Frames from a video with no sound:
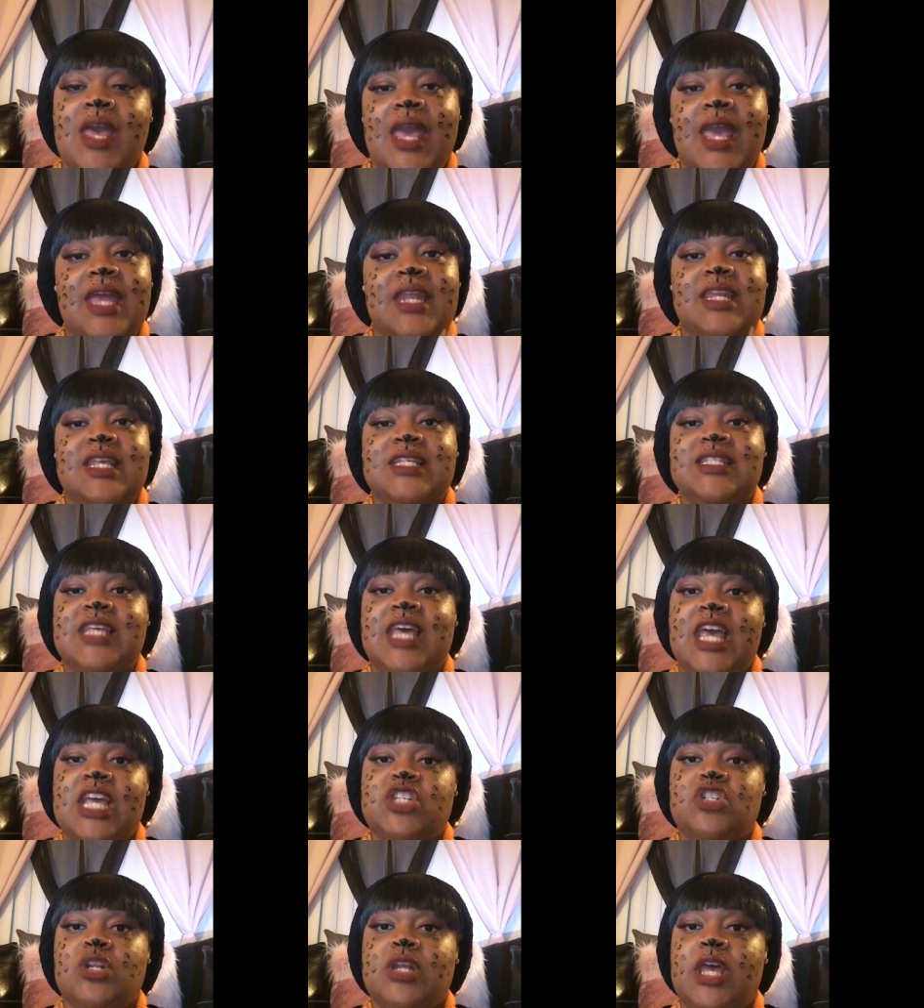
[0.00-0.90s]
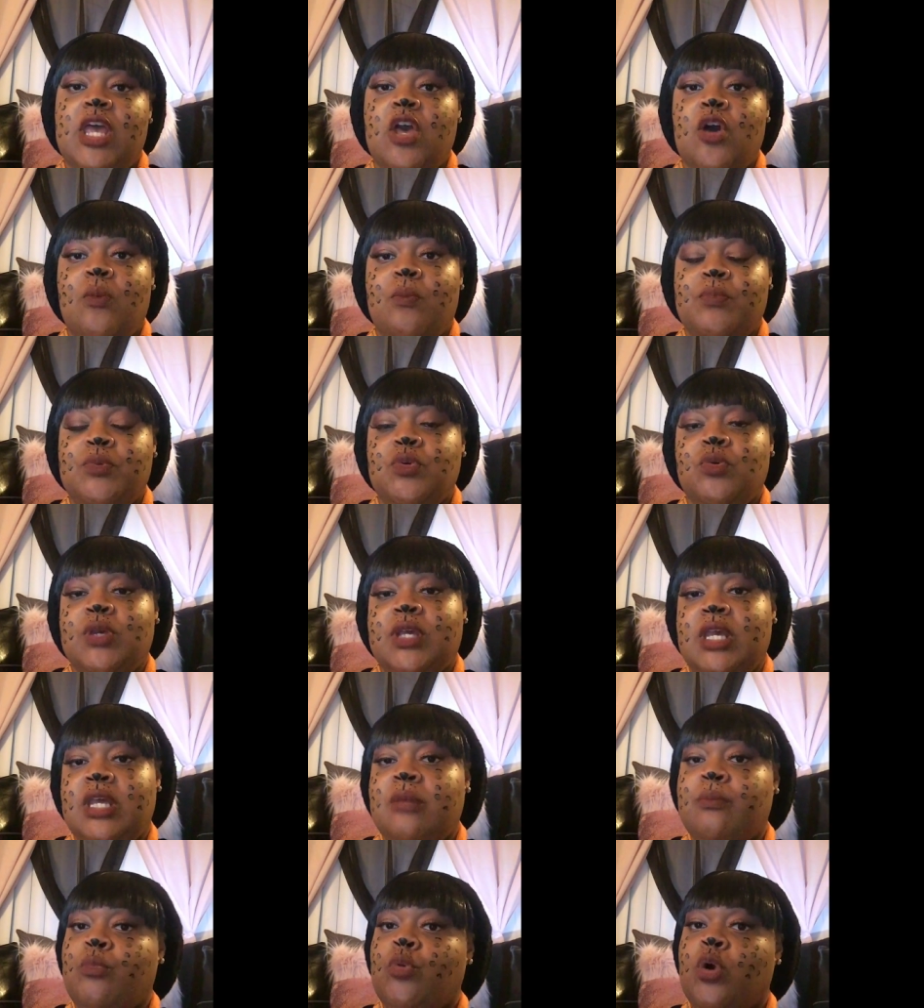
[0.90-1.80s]
and this actually helps you
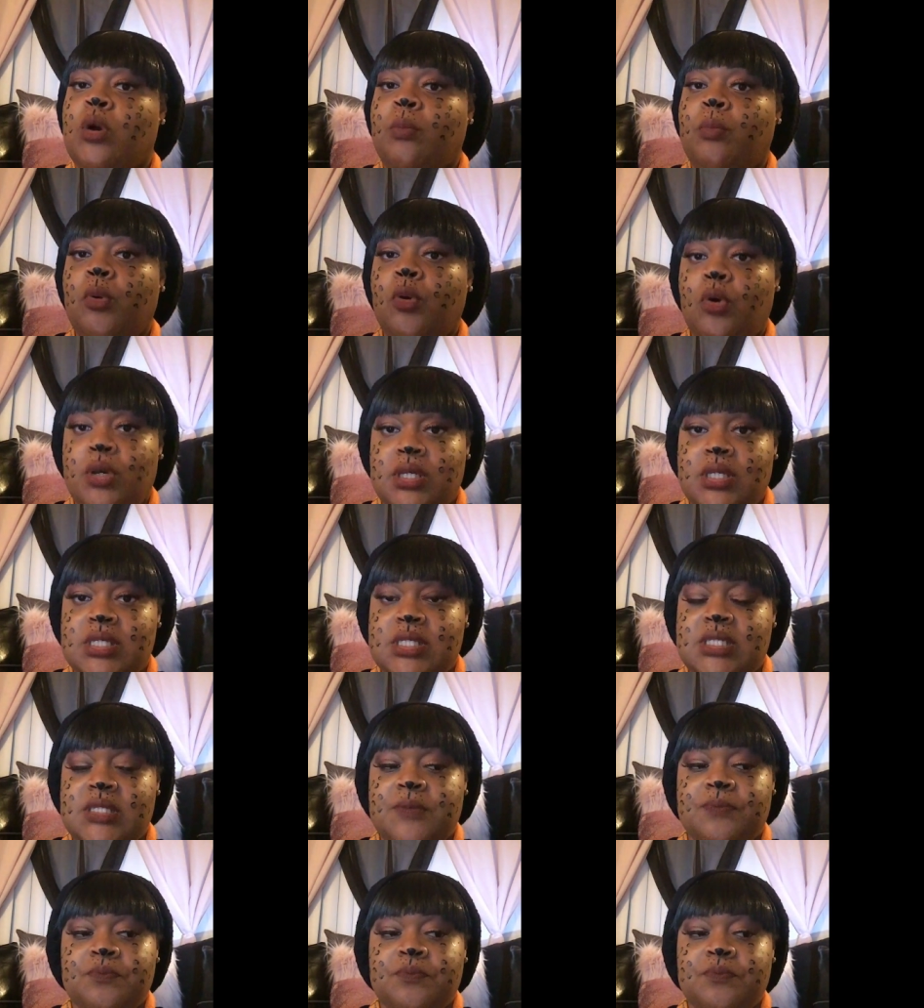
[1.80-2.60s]
get more points.